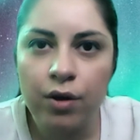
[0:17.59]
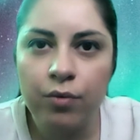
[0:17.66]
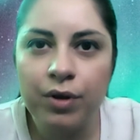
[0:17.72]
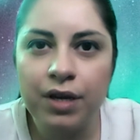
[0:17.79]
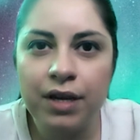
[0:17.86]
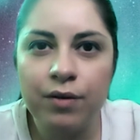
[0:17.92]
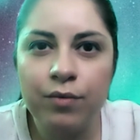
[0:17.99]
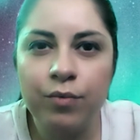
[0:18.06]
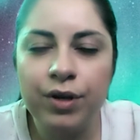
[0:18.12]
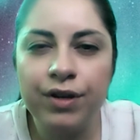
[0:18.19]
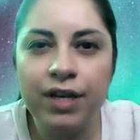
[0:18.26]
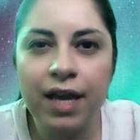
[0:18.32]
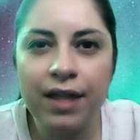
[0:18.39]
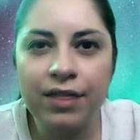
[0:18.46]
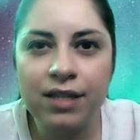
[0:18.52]
we
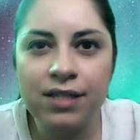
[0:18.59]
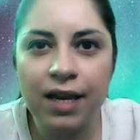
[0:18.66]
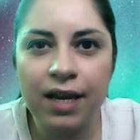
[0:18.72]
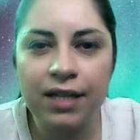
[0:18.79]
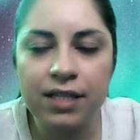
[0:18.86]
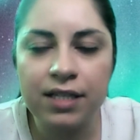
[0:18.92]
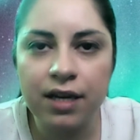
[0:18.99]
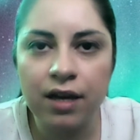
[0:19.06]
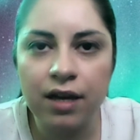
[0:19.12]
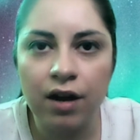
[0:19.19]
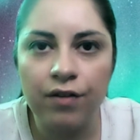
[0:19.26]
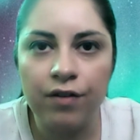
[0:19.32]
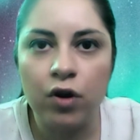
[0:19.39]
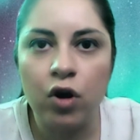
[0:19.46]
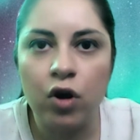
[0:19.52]
get this idea
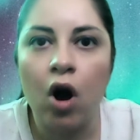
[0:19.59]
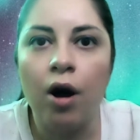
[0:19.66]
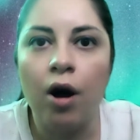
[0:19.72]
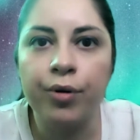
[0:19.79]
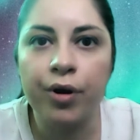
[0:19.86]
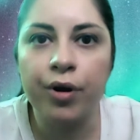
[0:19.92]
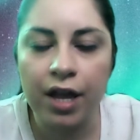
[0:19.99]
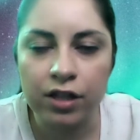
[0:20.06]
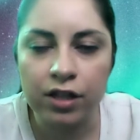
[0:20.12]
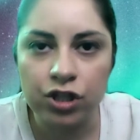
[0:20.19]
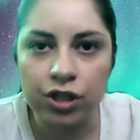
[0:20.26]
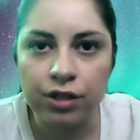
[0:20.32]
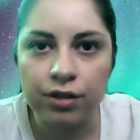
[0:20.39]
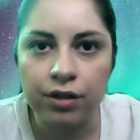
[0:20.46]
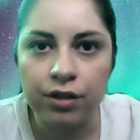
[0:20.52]
of
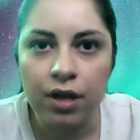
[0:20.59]
comprehension,